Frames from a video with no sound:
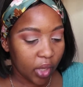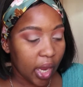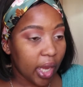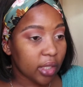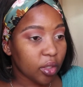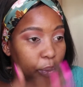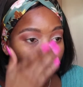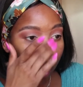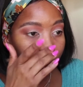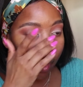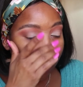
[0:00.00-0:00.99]
has a
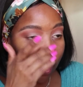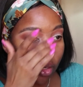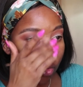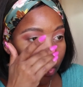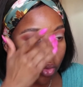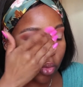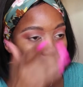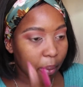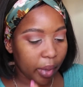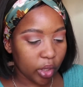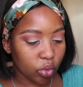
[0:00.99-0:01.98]
primer I can use, I
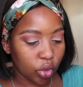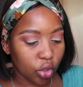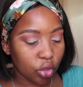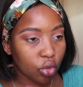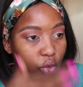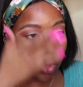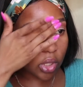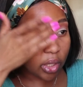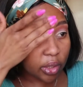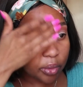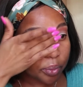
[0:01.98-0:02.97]
might as well just use
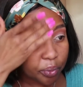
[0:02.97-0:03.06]
it.